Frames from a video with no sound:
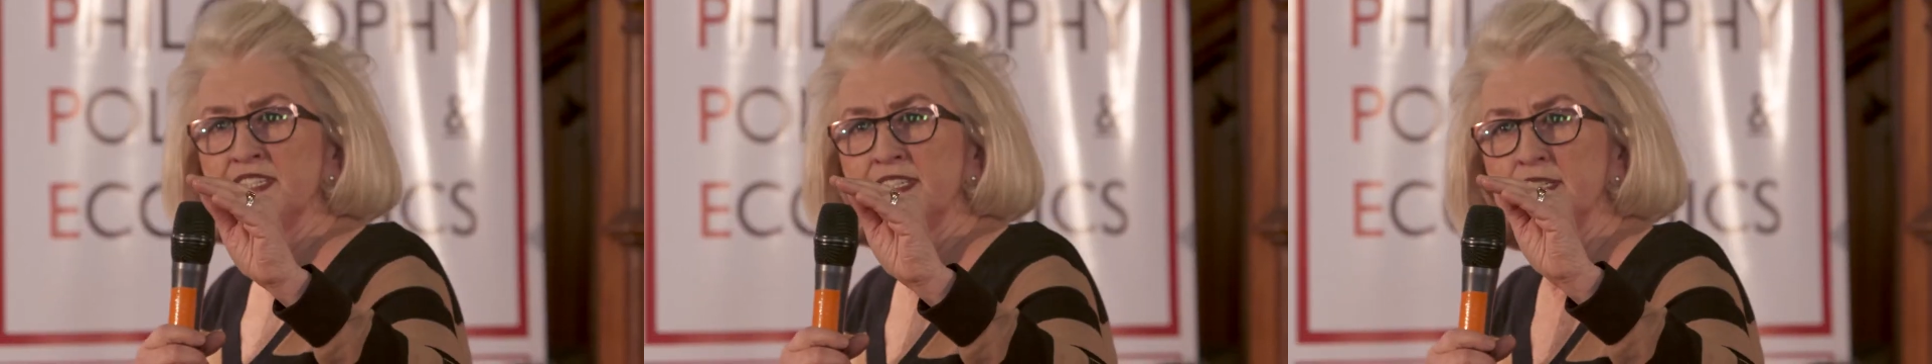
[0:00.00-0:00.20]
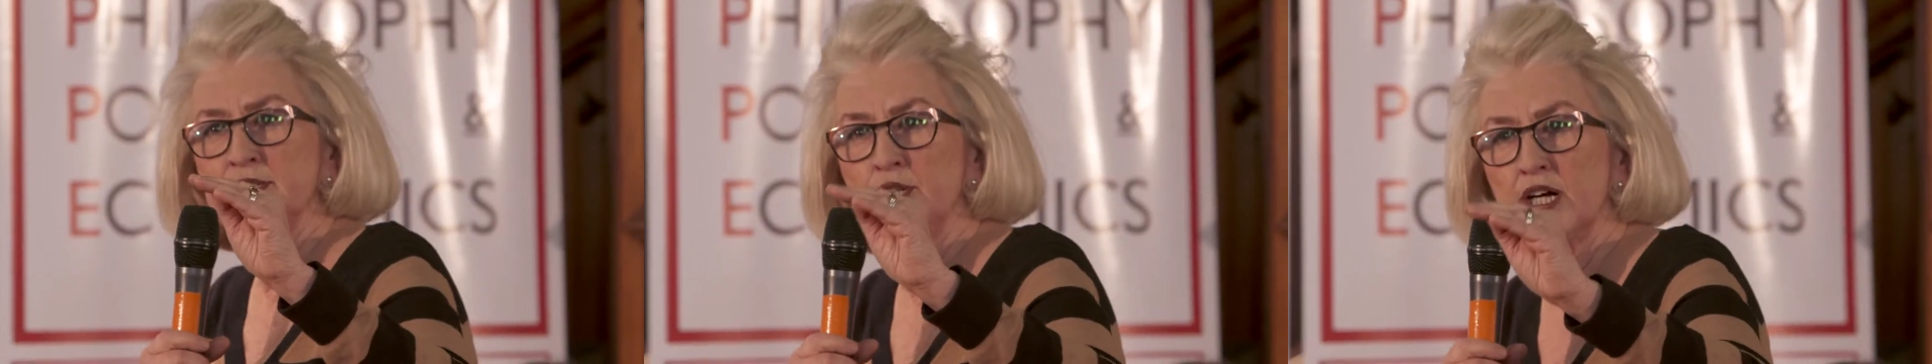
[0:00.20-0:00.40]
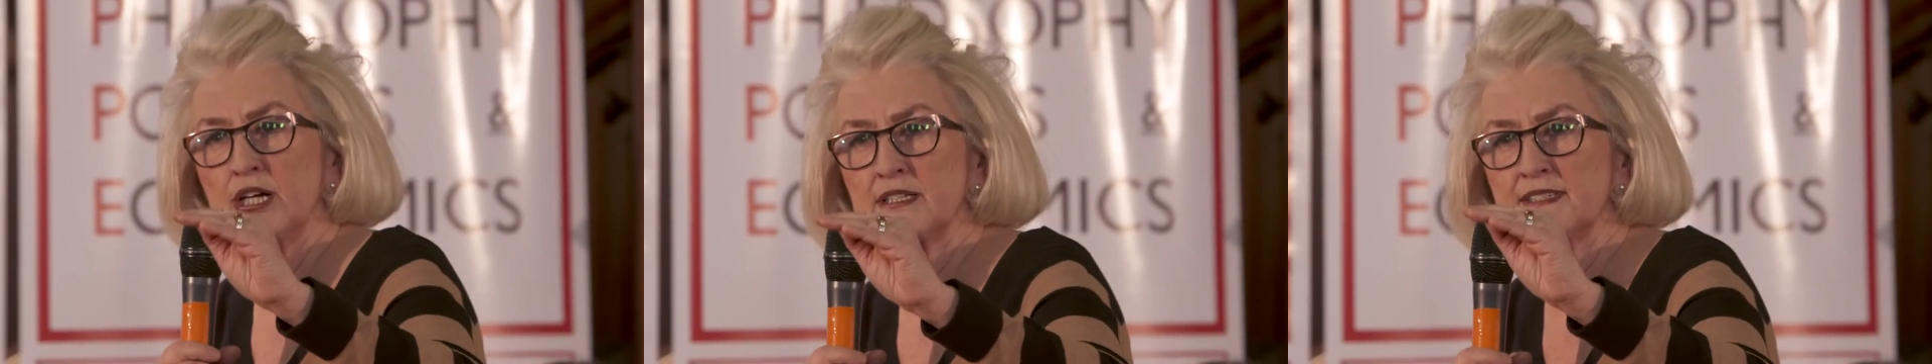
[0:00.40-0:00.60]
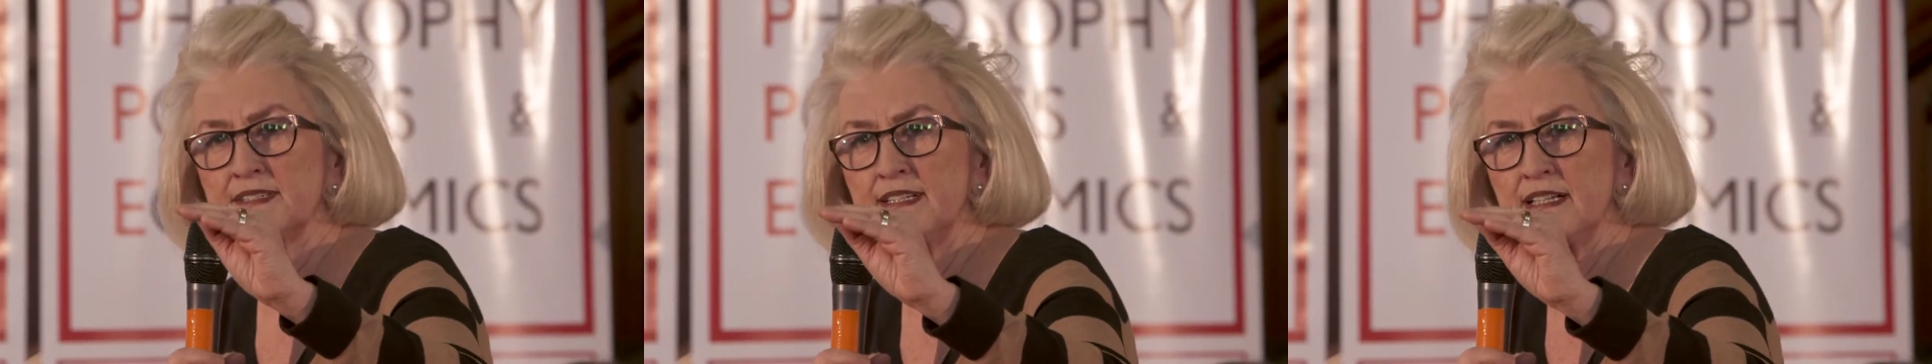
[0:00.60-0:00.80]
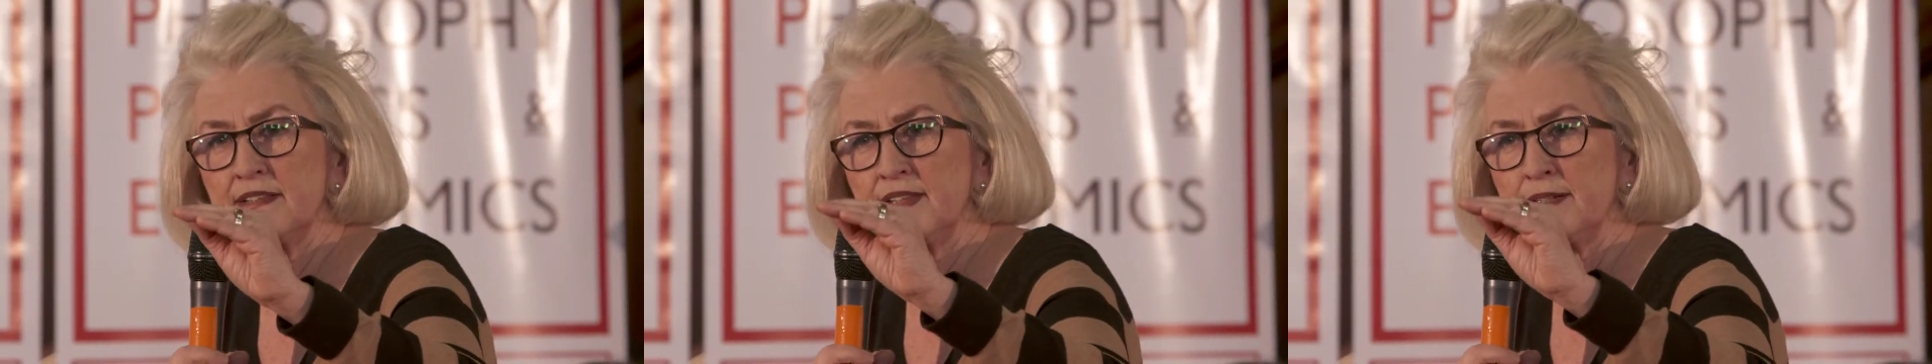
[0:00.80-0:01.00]

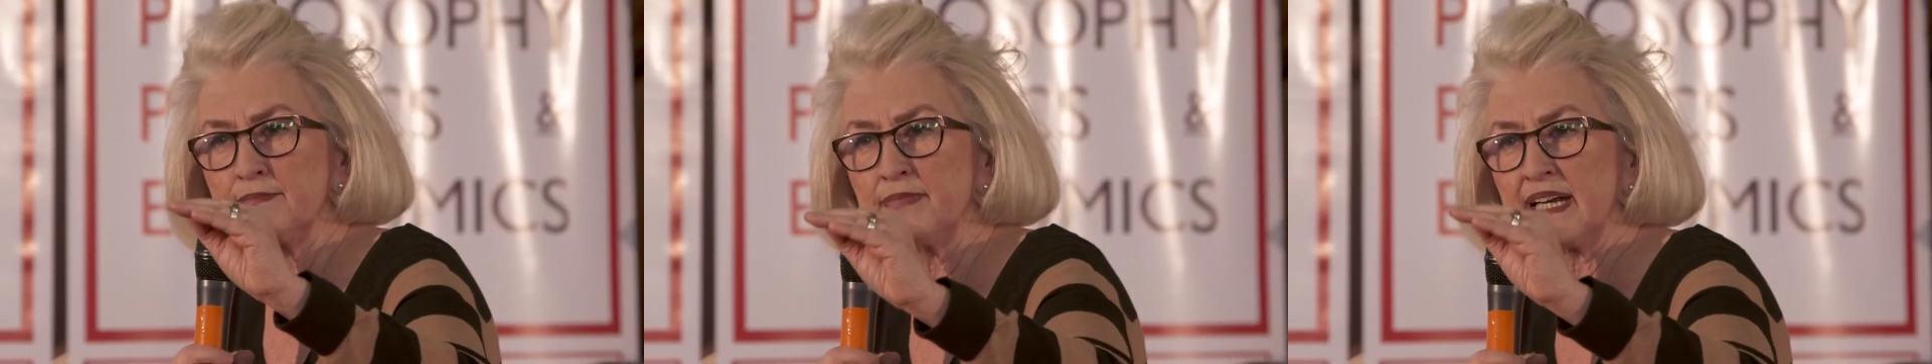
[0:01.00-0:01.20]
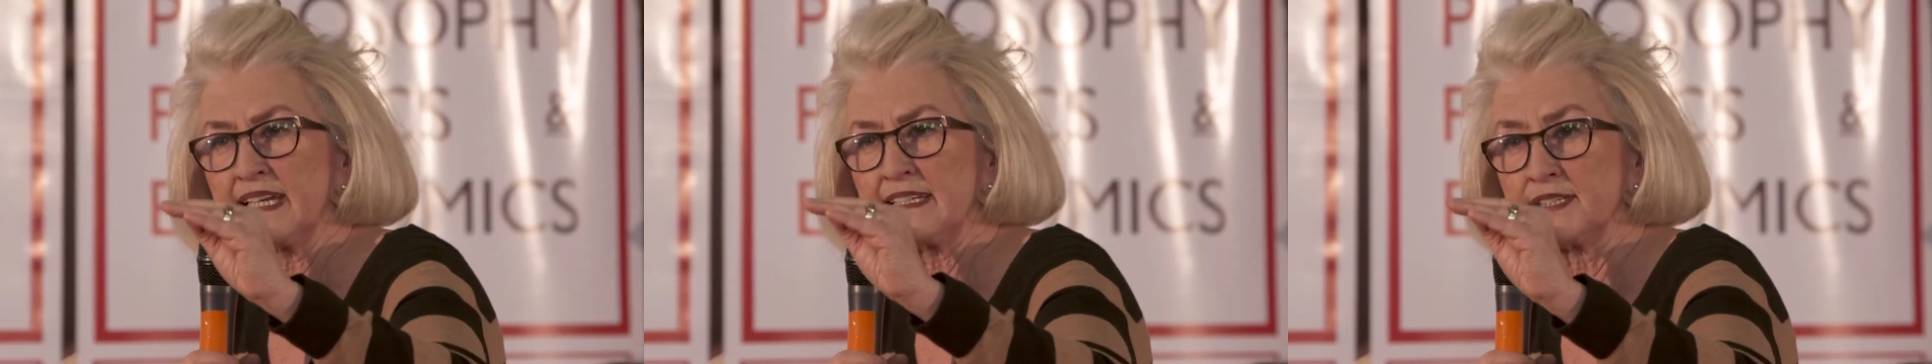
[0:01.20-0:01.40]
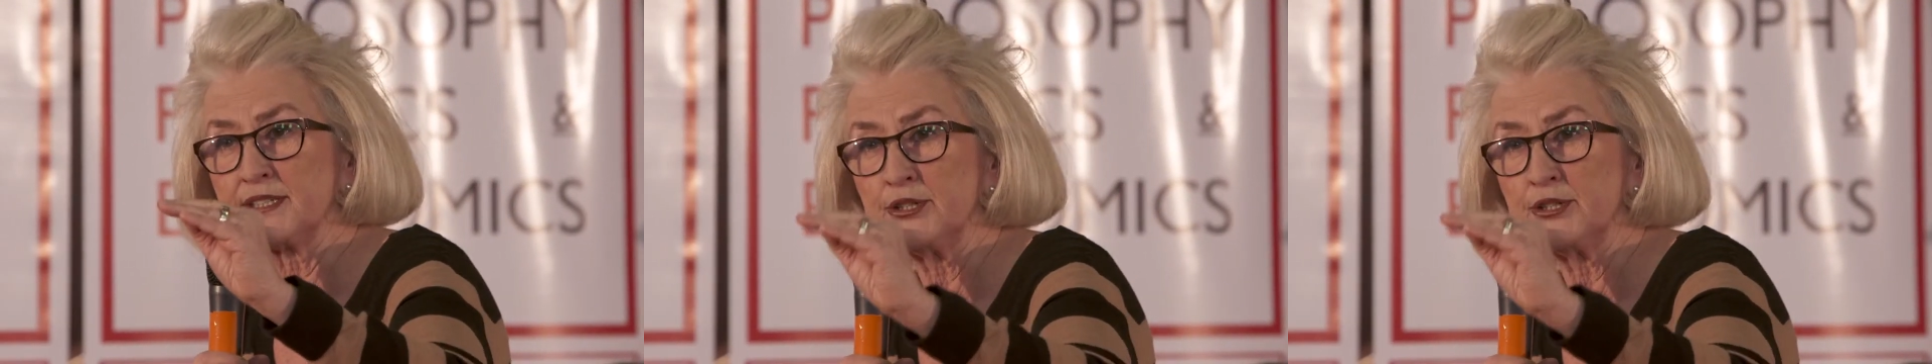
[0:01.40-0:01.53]
that money is